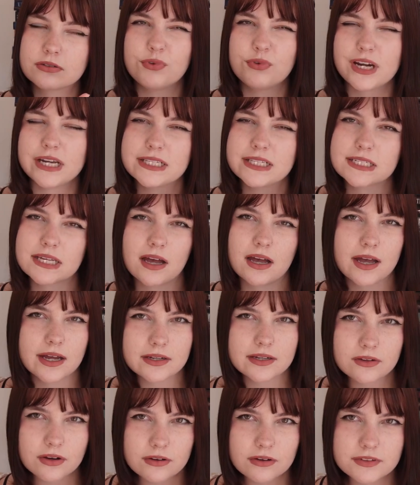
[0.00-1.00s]
reads
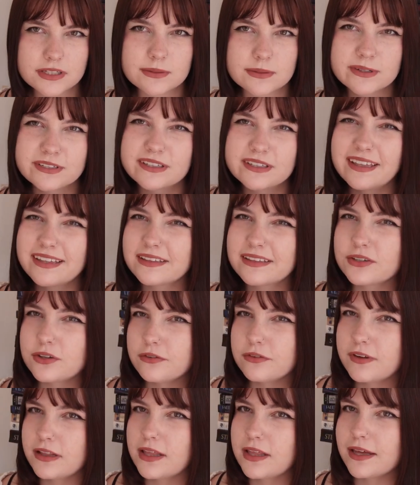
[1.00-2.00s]
kind of, especially like the
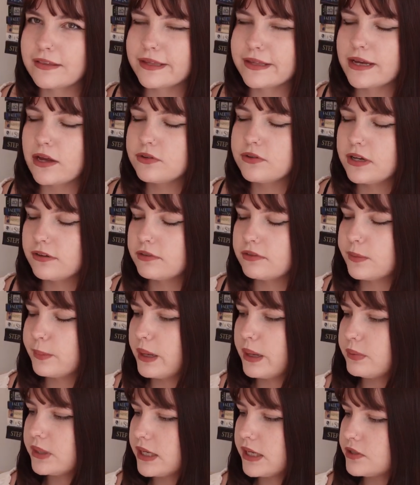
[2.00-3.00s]
novella. I think I'll definitely be
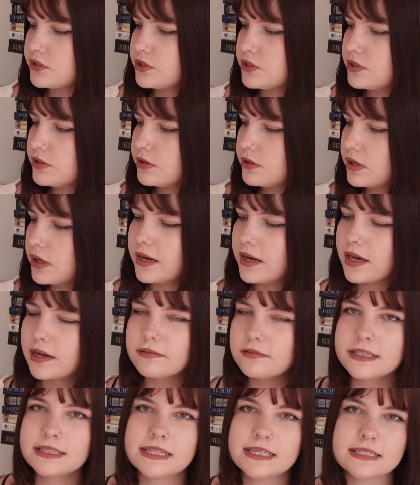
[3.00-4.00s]
able to get to, and I
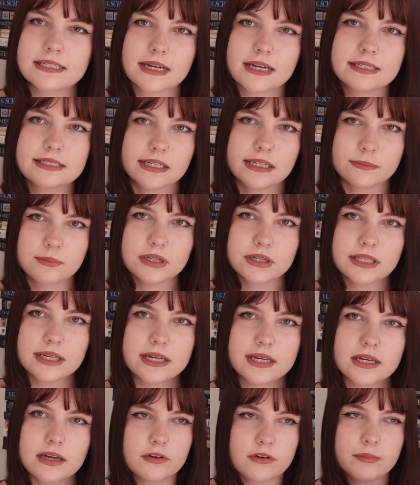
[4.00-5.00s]
read these like
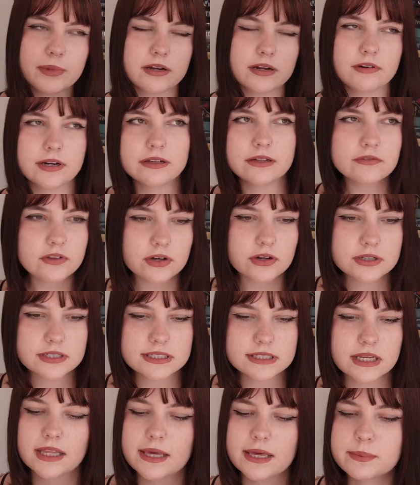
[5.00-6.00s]
separately from my reading
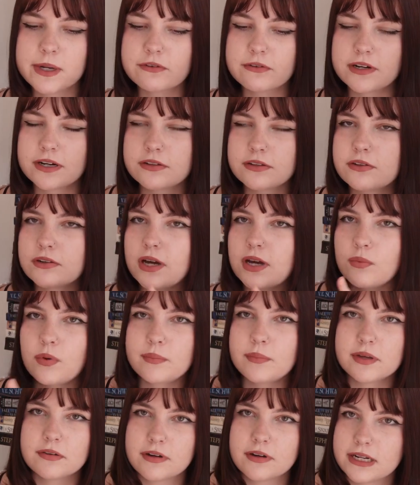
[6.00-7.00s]
vlogs. Like my readathon, I won't
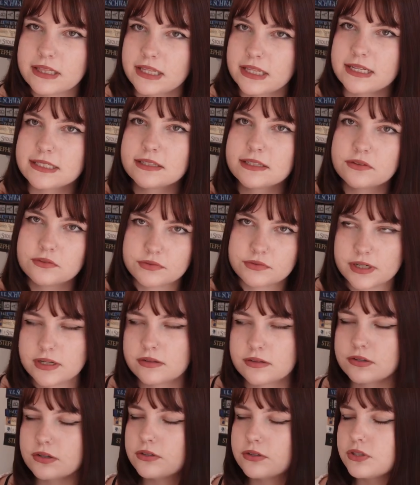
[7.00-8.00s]
be reading these in the
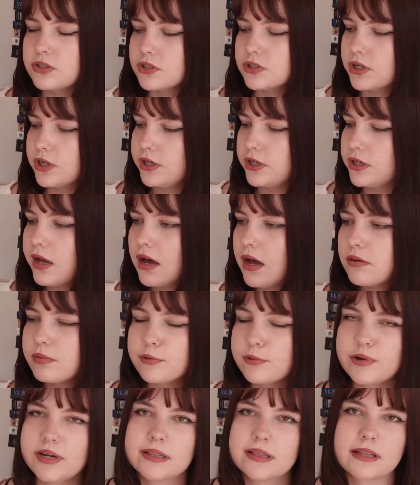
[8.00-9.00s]
readathon, so I'll be
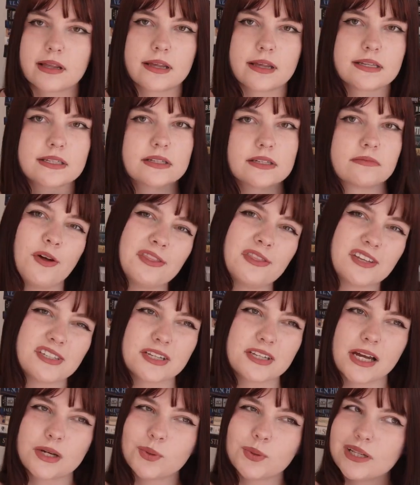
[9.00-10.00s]
reading these on the
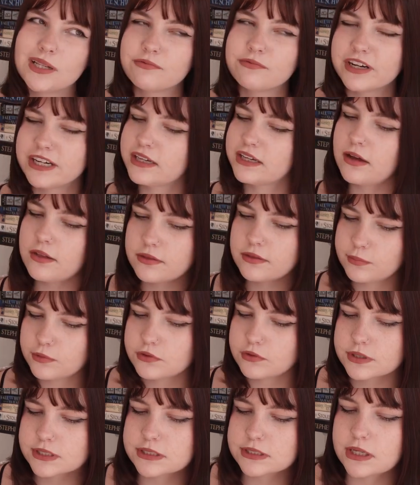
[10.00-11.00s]
side while I'm reading other
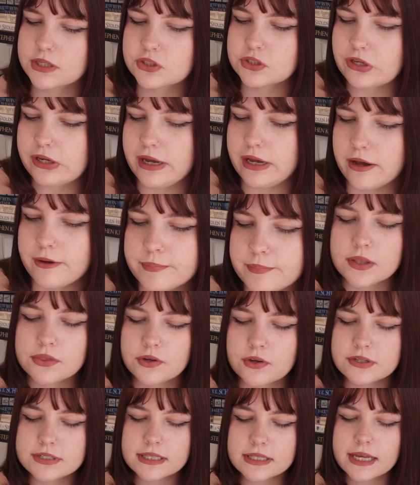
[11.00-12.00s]
books. So yeah, but
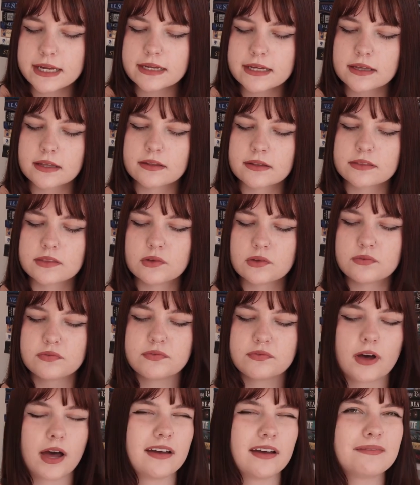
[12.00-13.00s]
those are like the
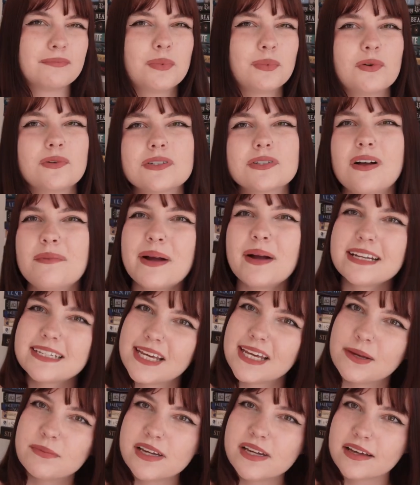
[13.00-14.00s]
5 books on my
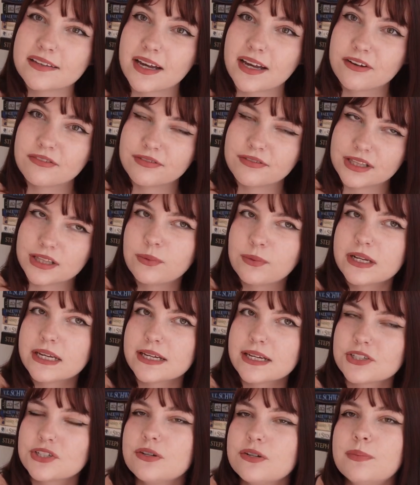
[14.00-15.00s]
TBR that I really want to
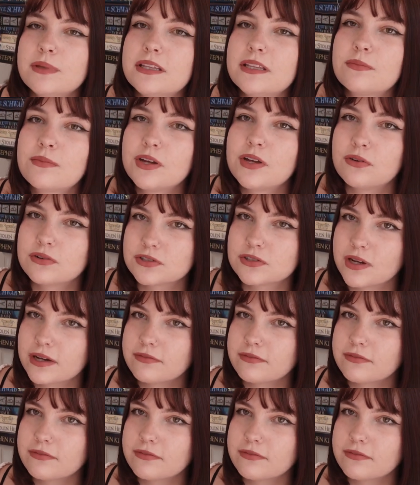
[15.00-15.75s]
get to, but then we also have